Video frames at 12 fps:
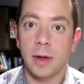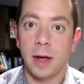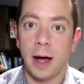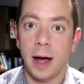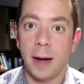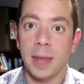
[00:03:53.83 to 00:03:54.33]

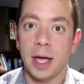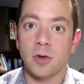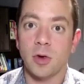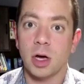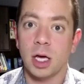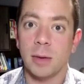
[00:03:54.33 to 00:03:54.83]
I'm not
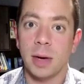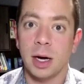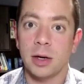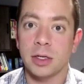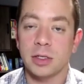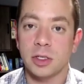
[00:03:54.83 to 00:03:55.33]
talking about
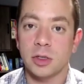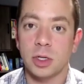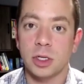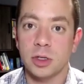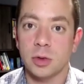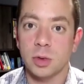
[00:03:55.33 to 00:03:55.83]
in a
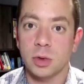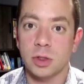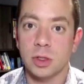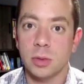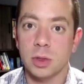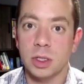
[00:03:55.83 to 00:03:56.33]
situation where someone